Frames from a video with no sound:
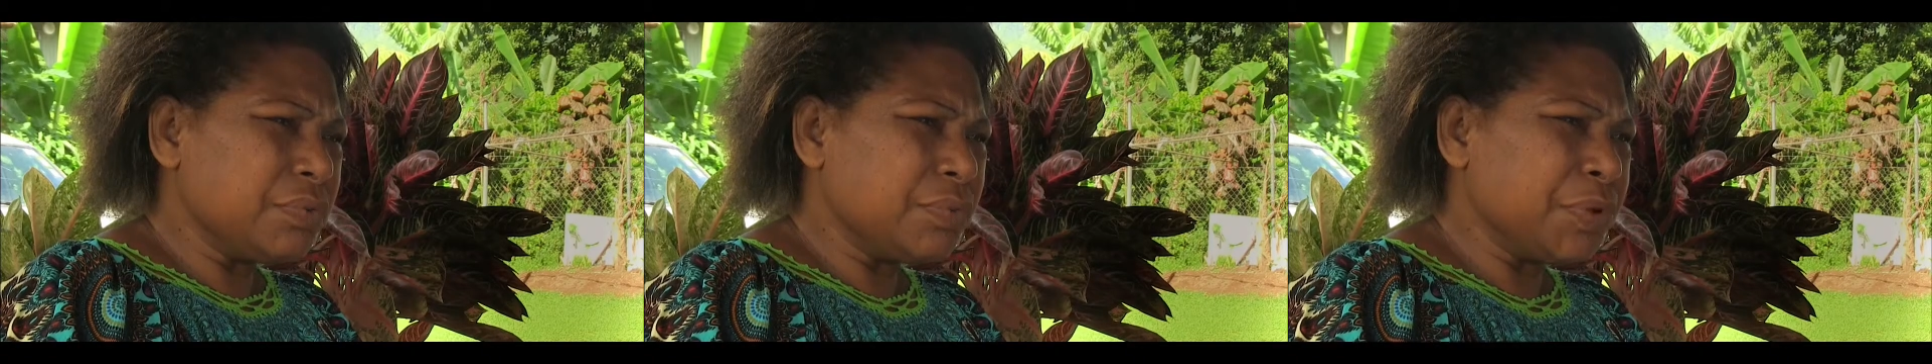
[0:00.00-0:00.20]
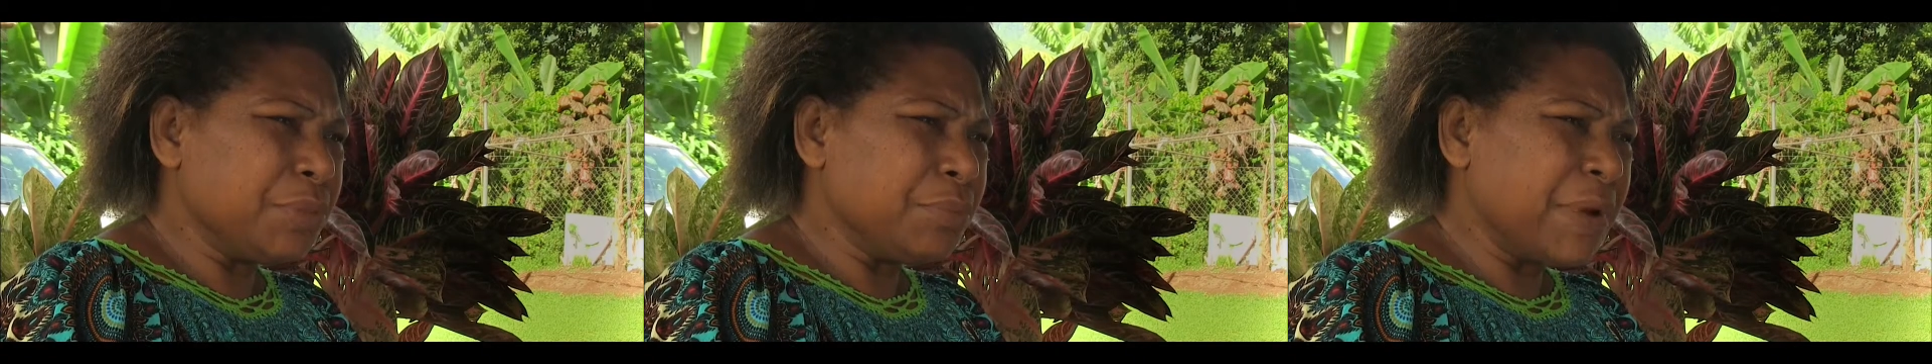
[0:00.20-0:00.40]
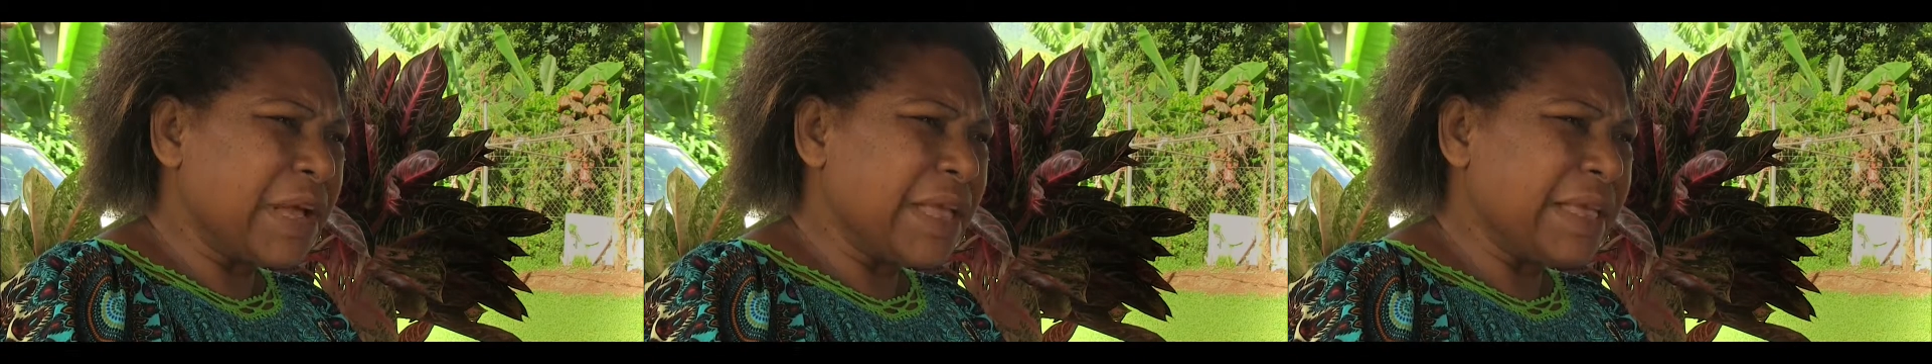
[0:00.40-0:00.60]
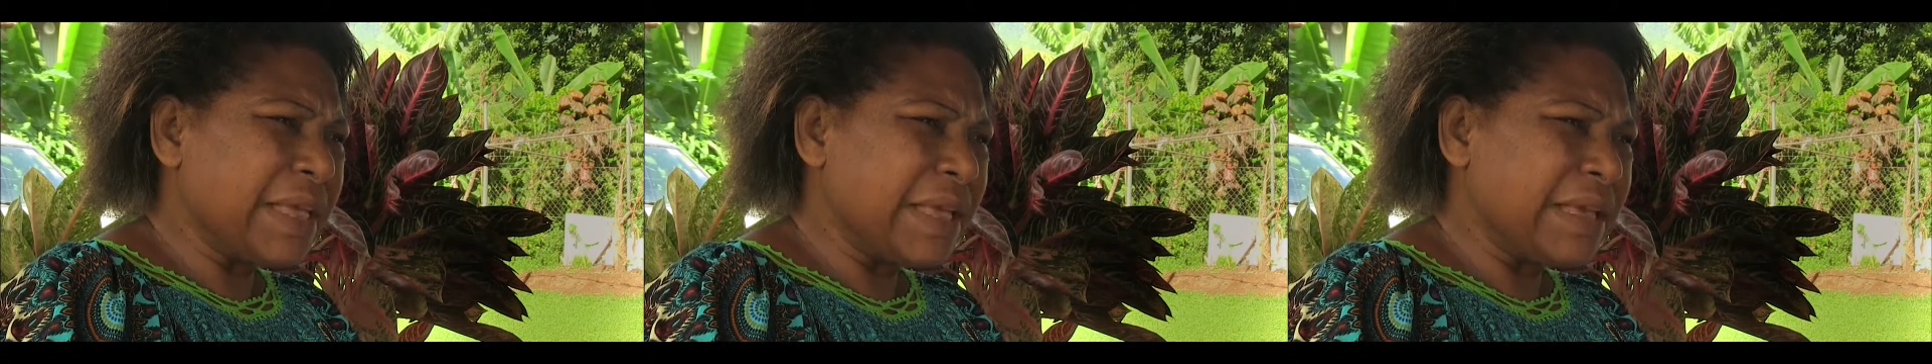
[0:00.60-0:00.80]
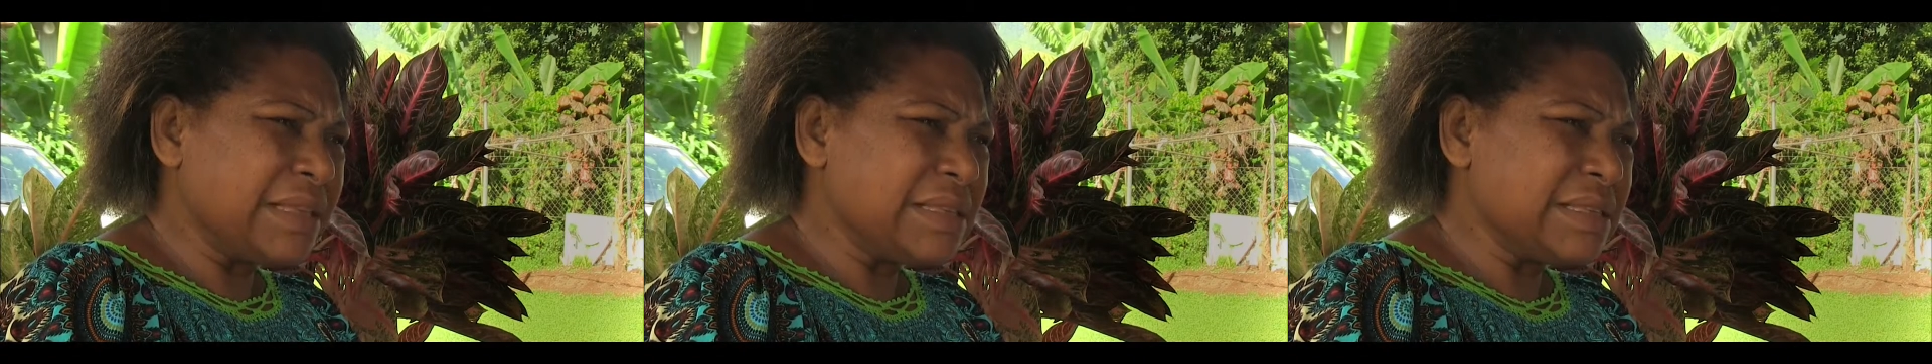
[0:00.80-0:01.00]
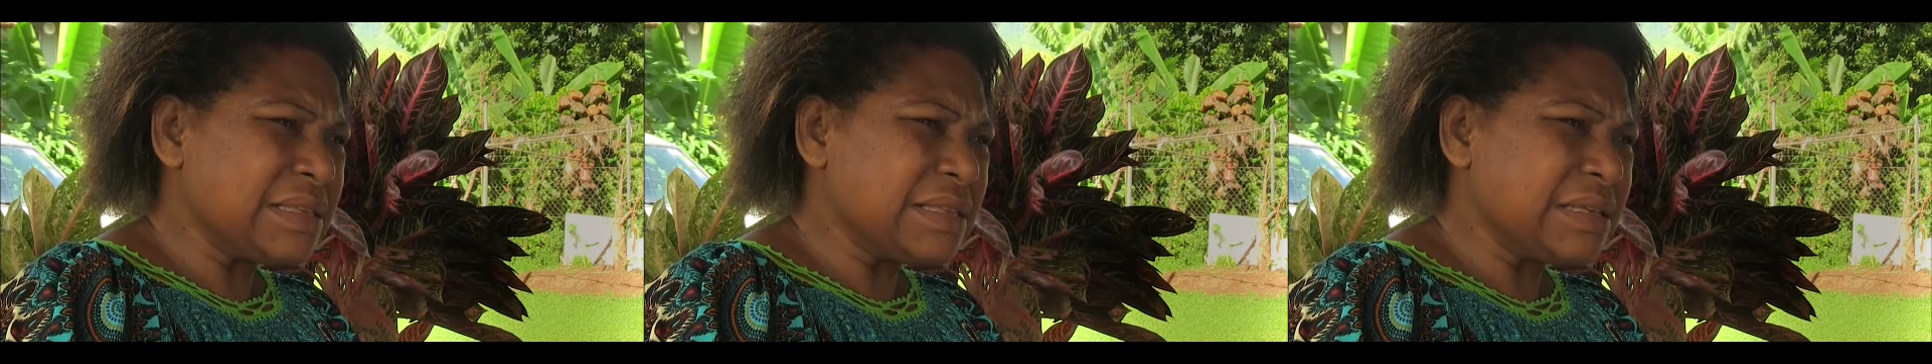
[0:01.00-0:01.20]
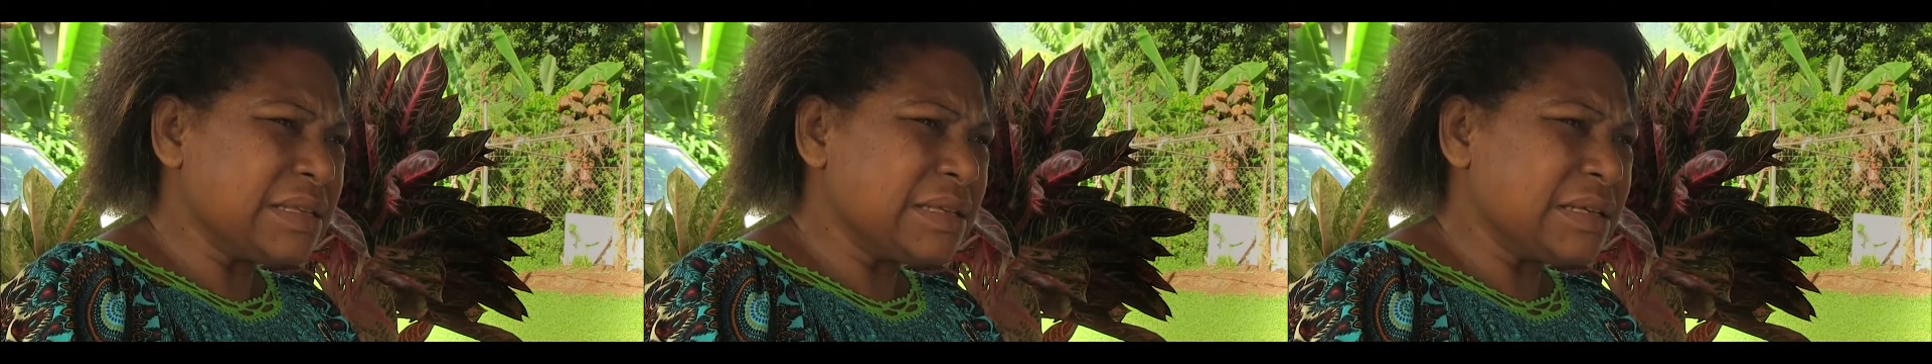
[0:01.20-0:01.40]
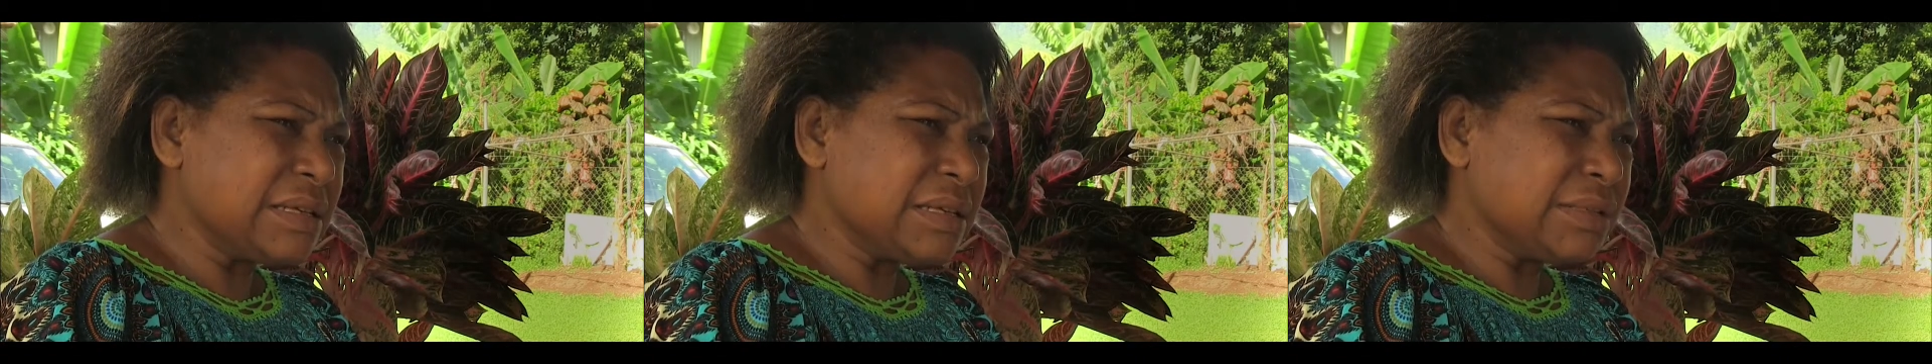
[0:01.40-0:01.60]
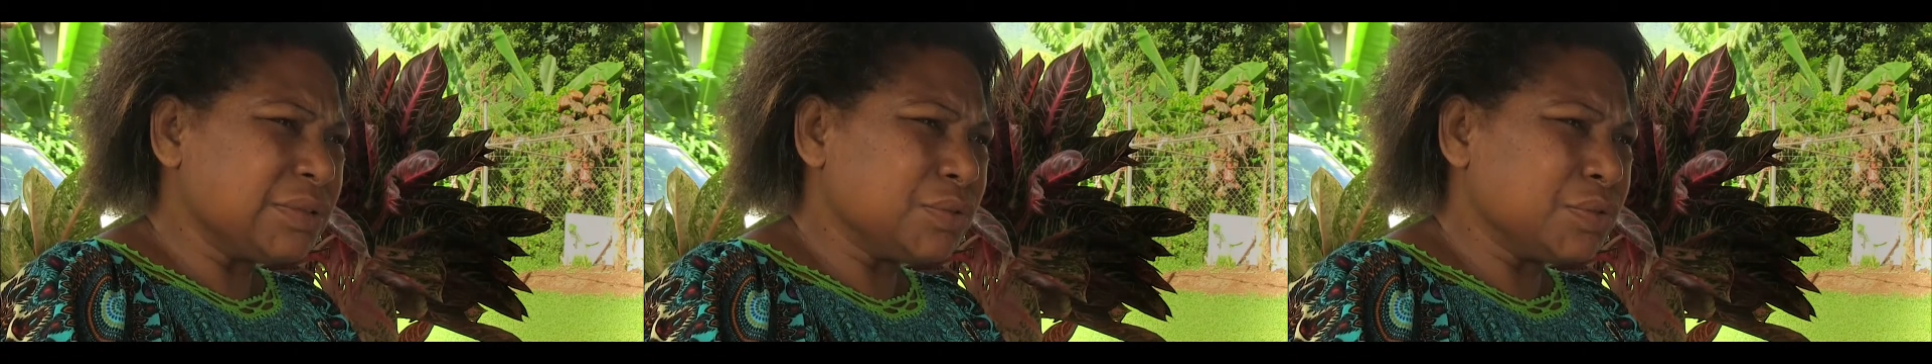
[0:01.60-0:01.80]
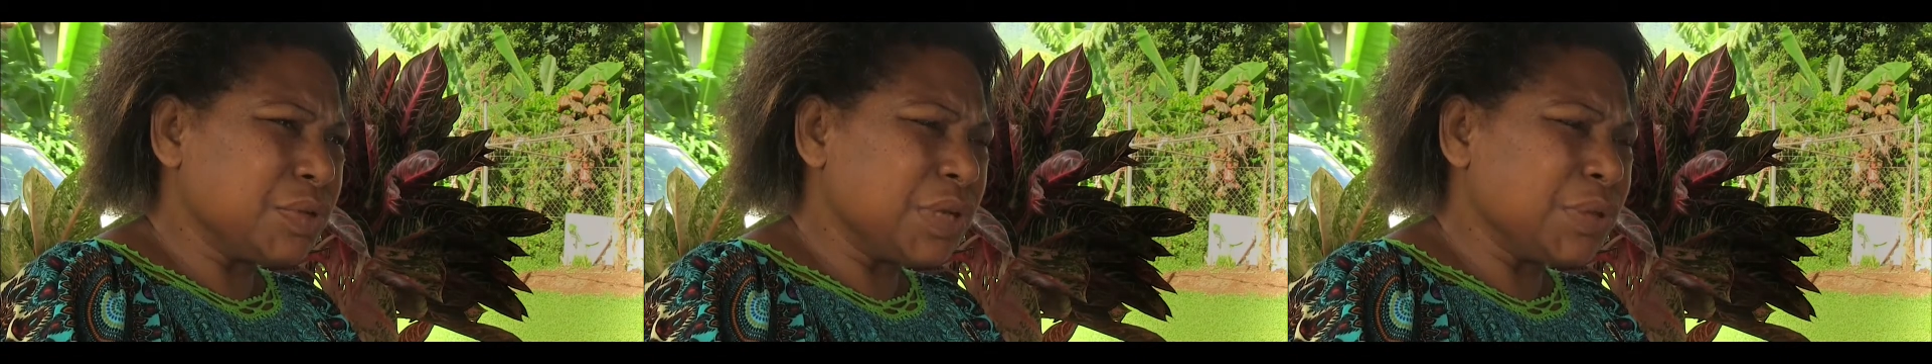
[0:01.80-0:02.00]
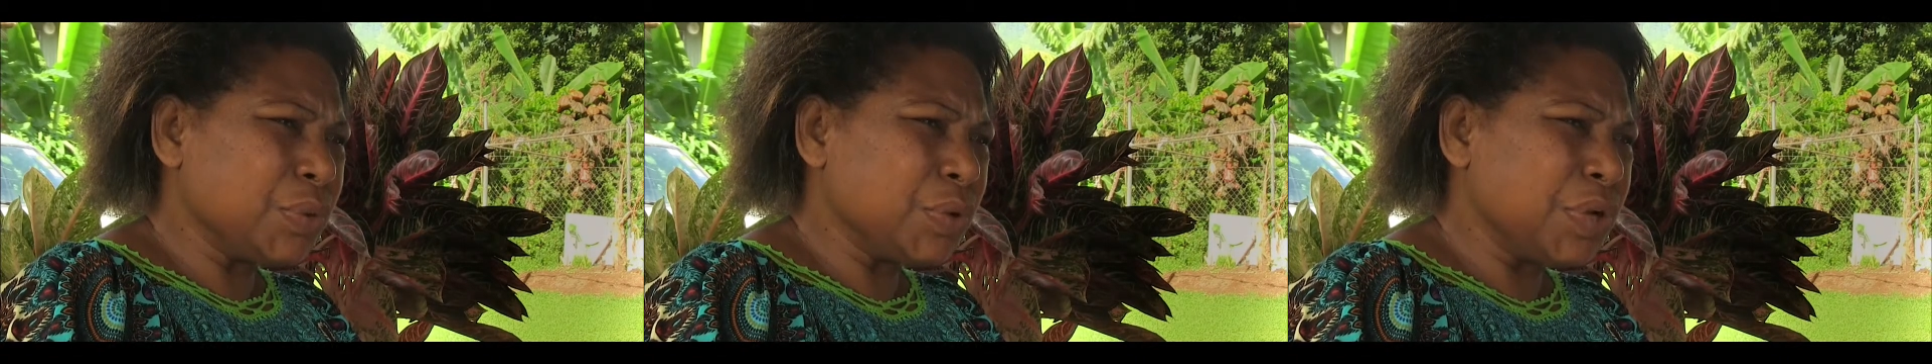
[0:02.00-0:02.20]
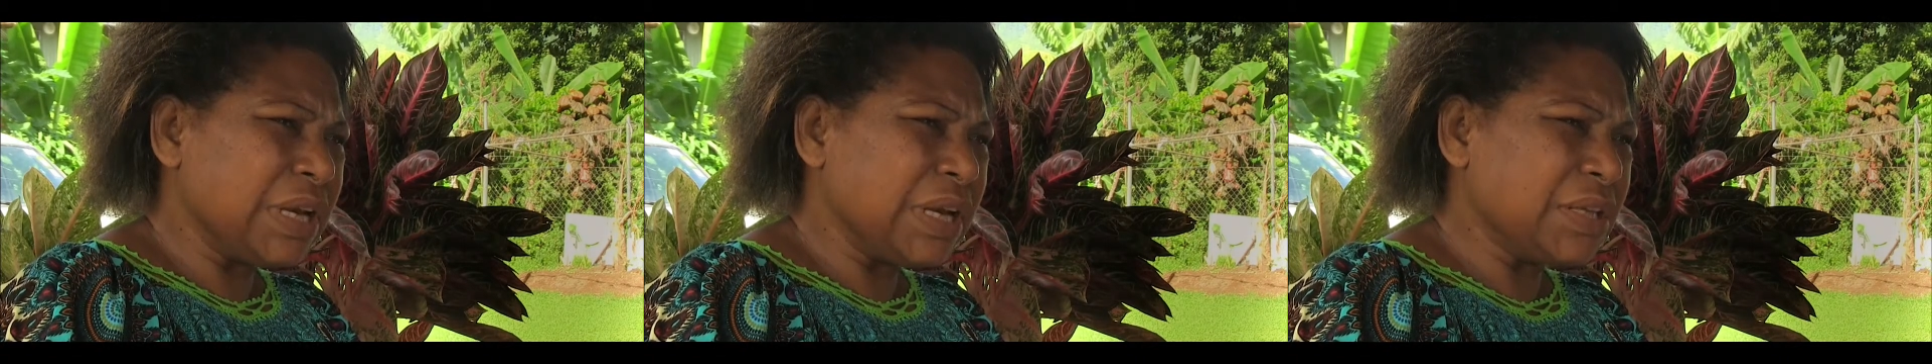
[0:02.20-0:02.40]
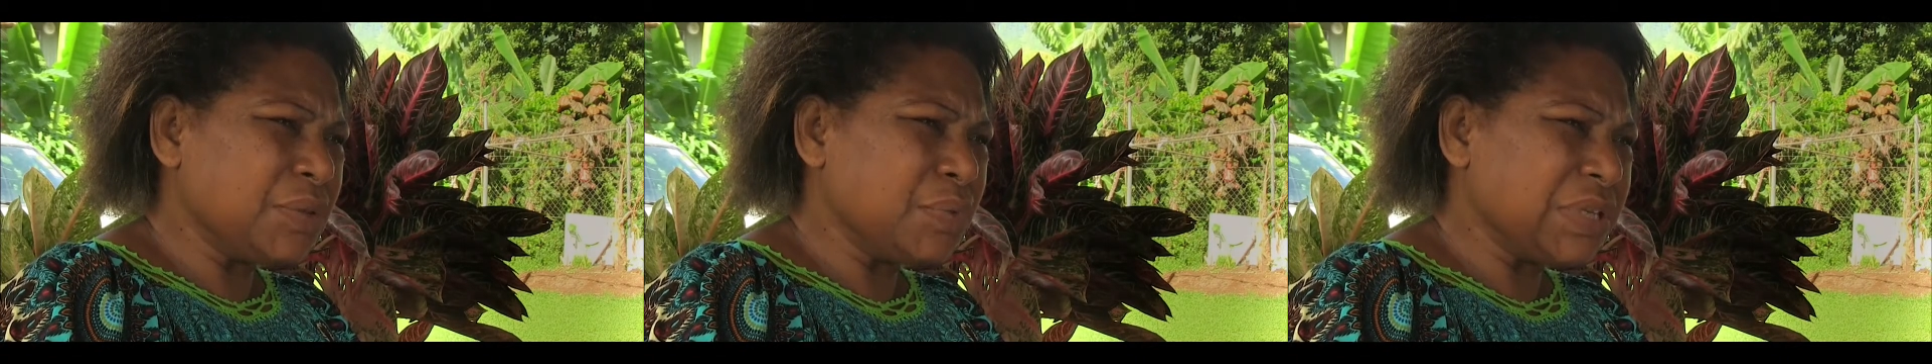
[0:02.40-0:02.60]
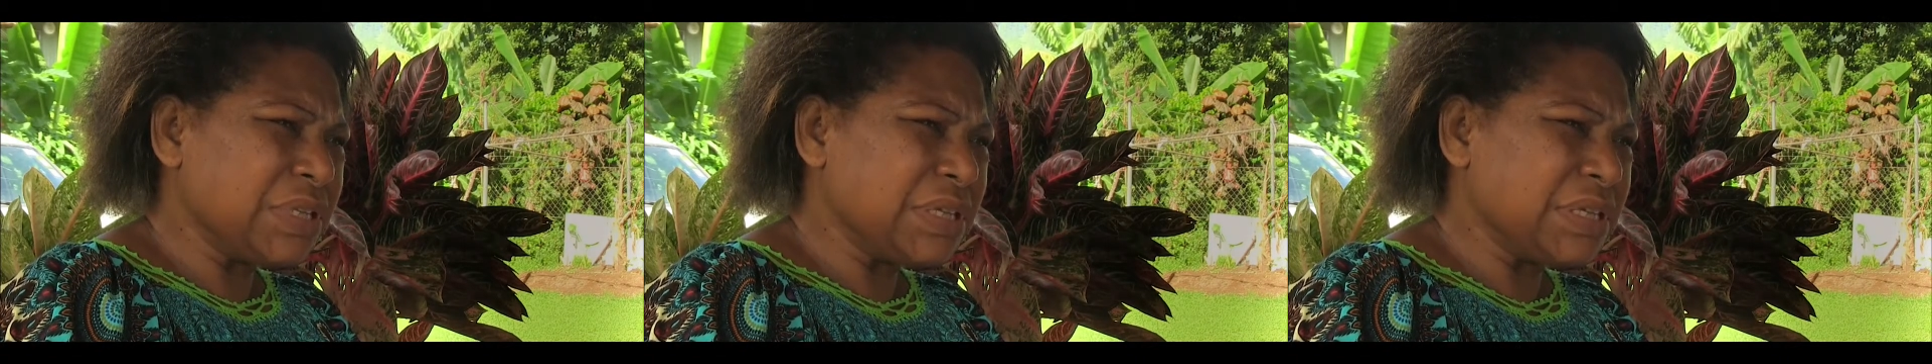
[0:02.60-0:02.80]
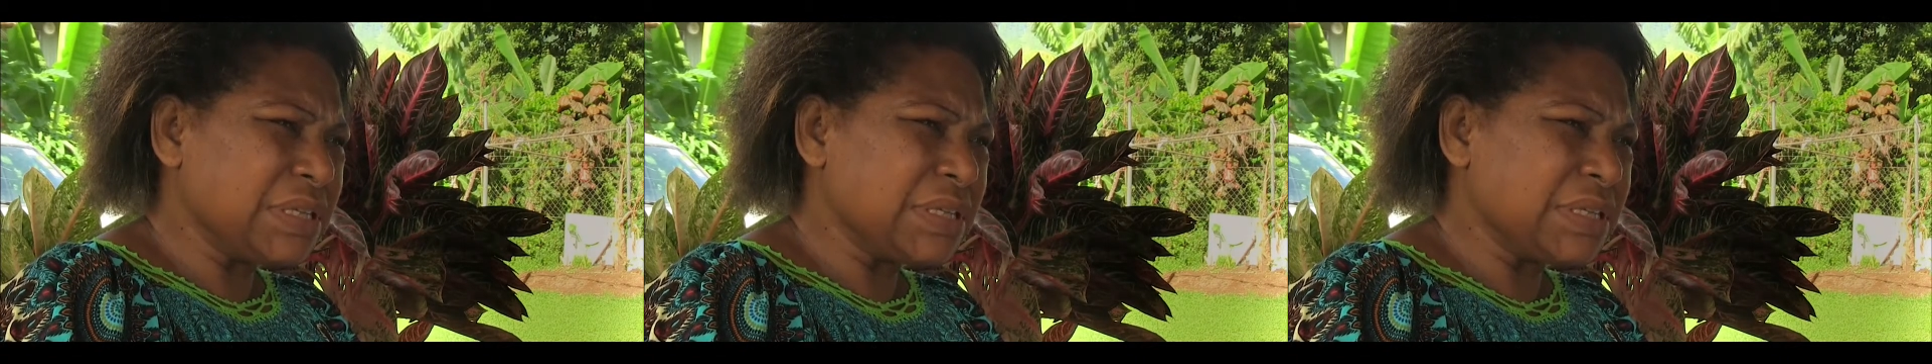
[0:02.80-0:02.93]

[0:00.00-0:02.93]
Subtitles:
with my hands to the toilet, which